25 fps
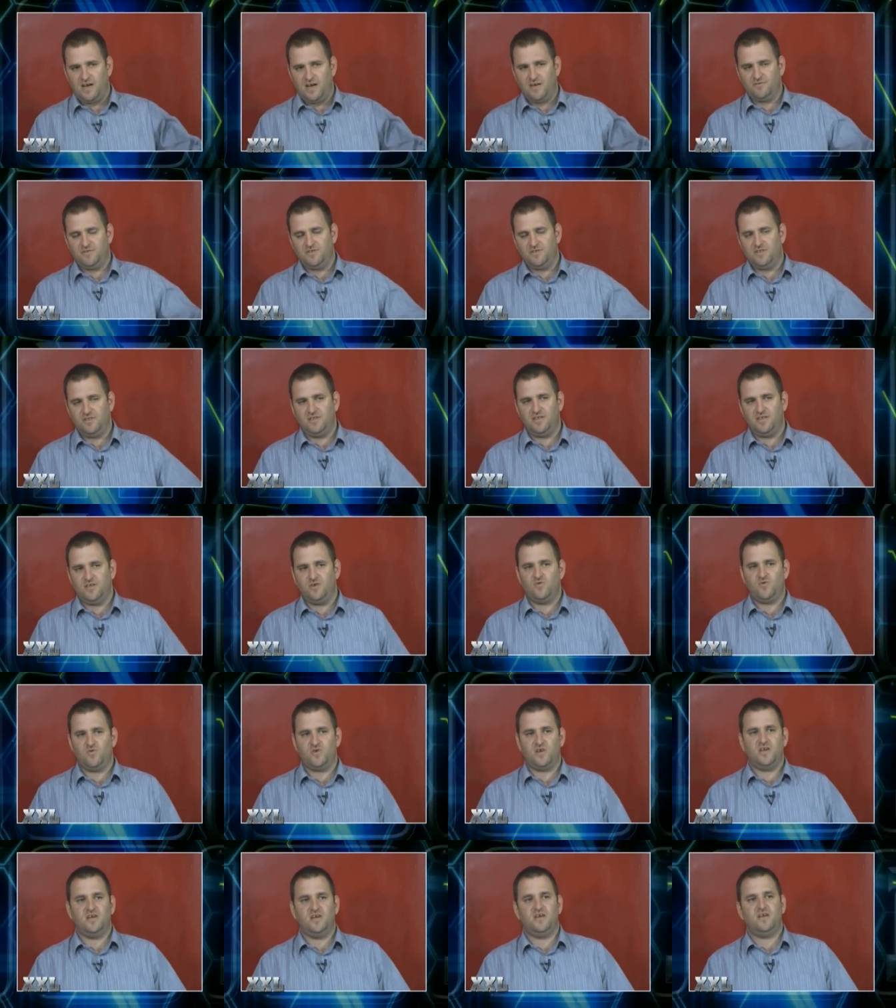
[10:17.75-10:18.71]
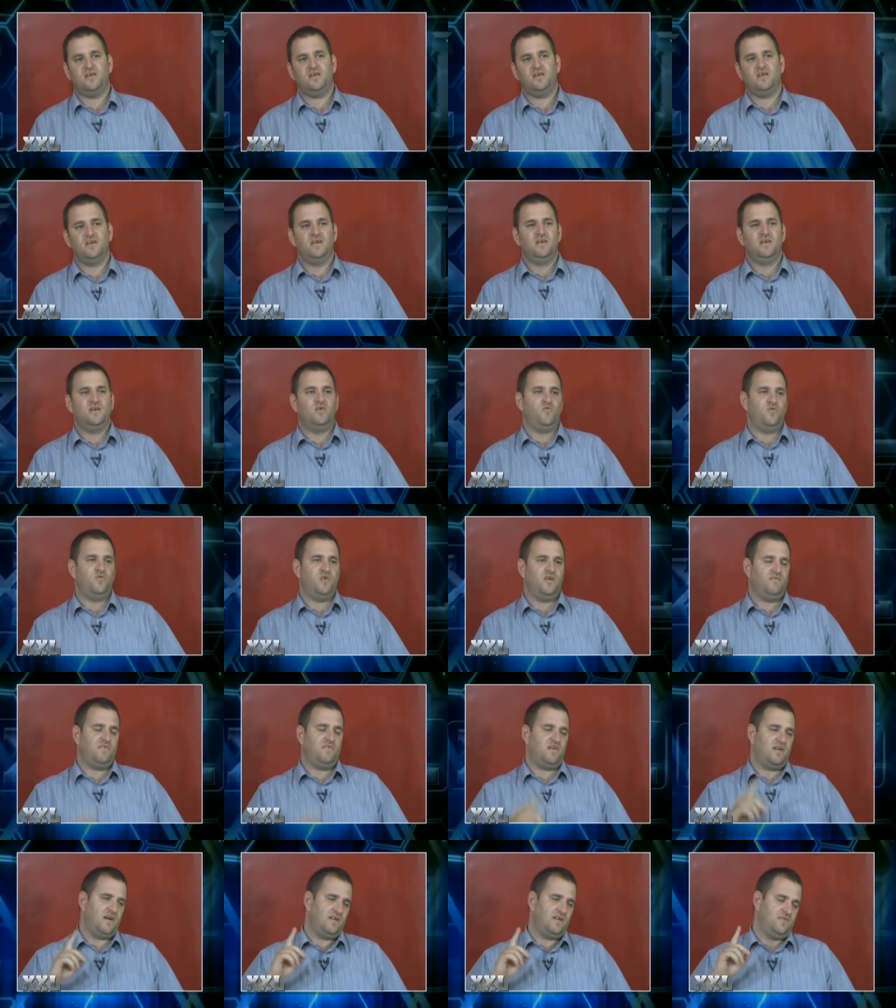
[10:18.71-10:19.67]
one hundred in the U K, we
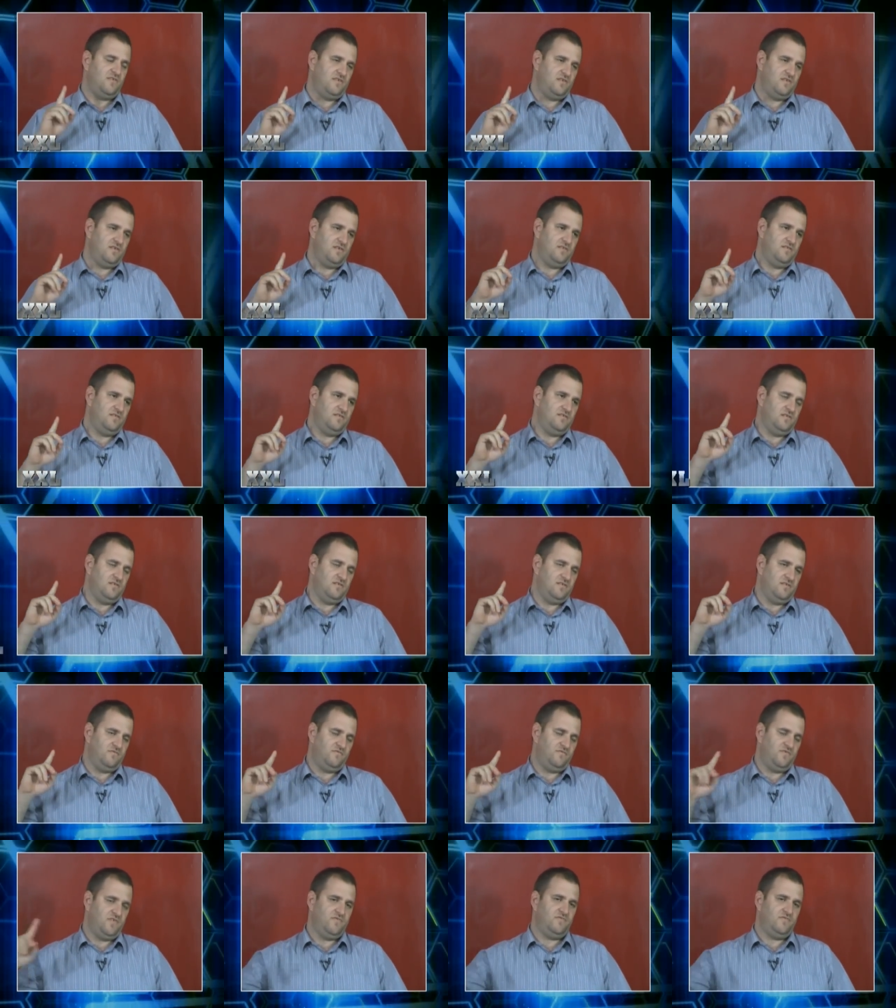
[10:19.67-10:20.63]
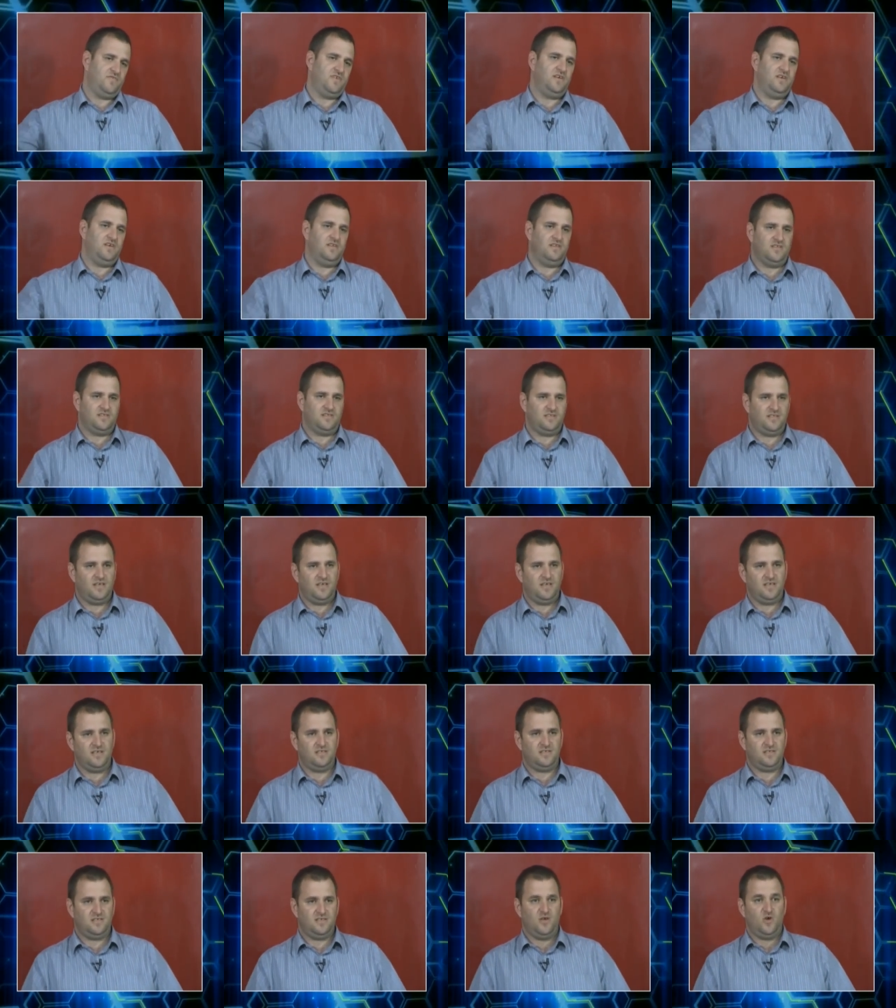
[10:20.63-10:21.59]
have one hundred fifty in the
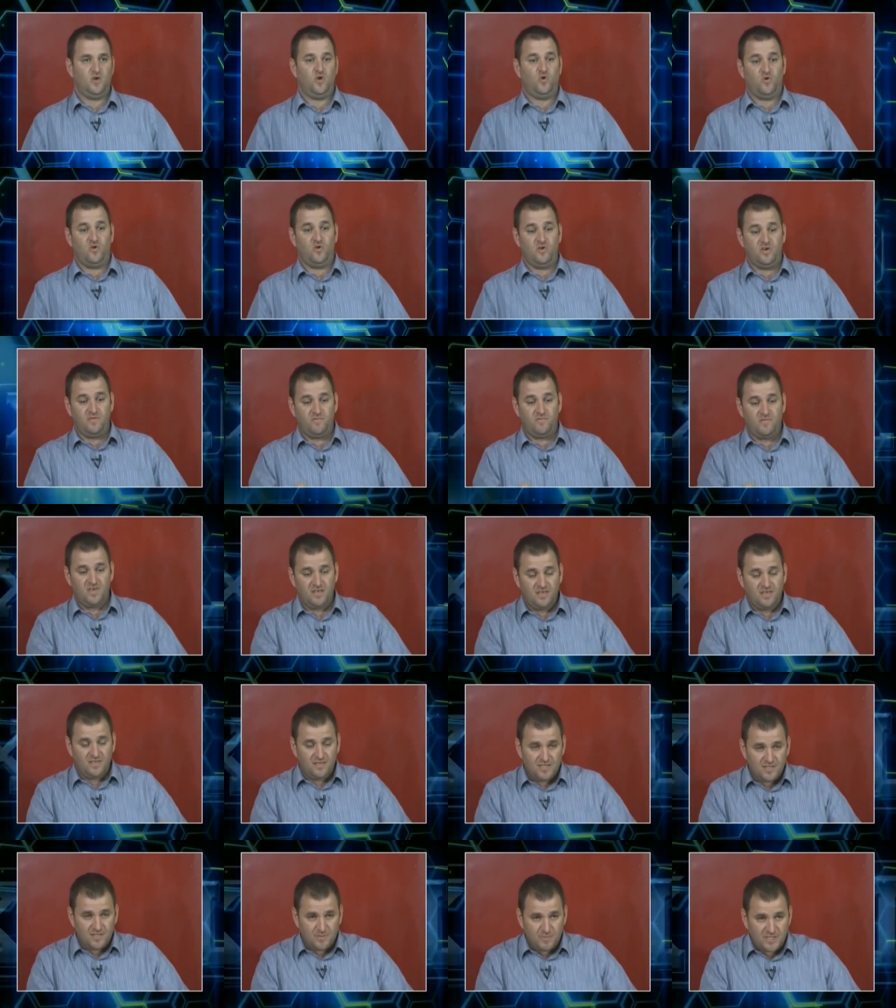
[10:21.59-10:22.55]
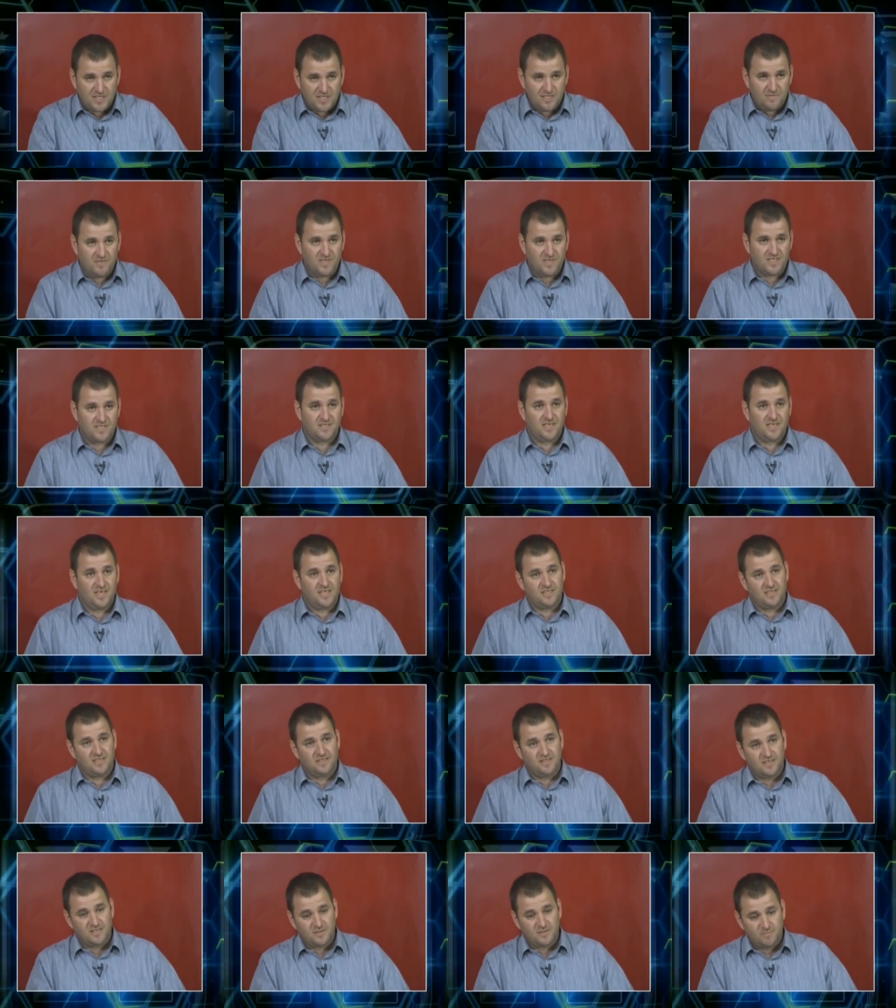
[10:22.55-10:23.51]
States, or even in the specific
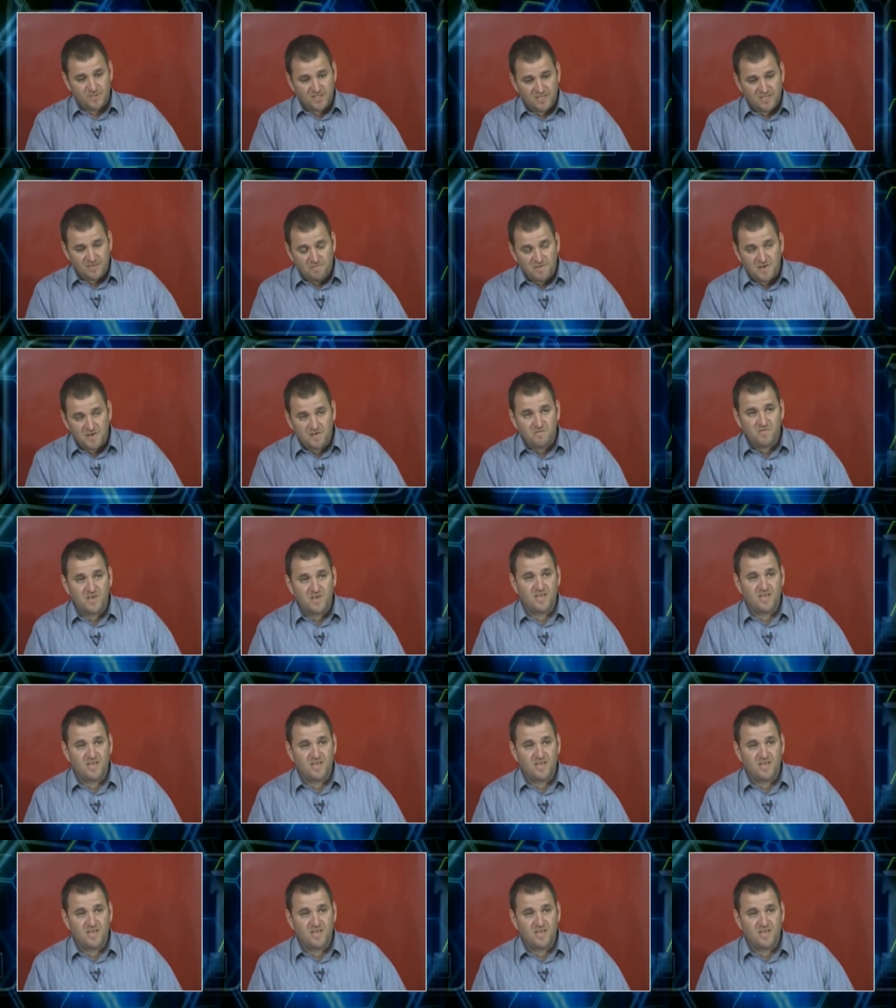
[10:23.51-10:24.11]
state, in the specific